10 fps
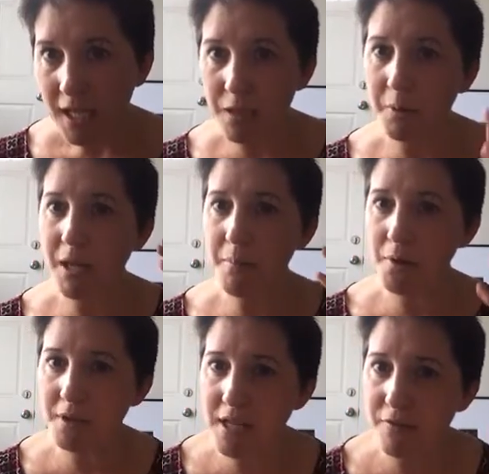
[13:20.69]
And what I'm
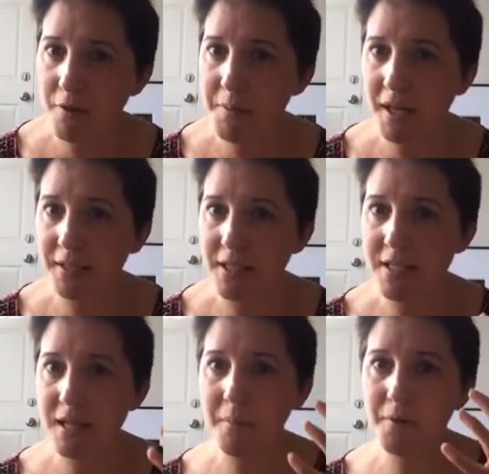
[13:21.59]
learning from that
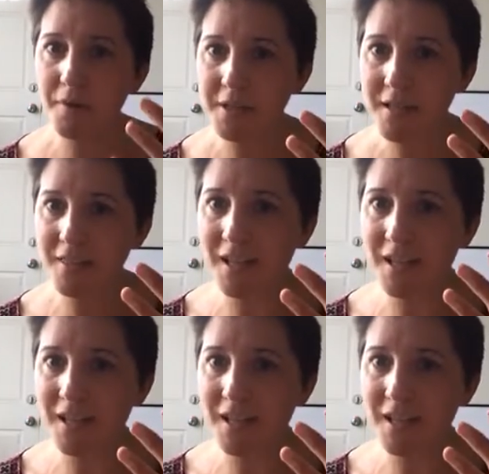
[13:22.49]
is I'm learning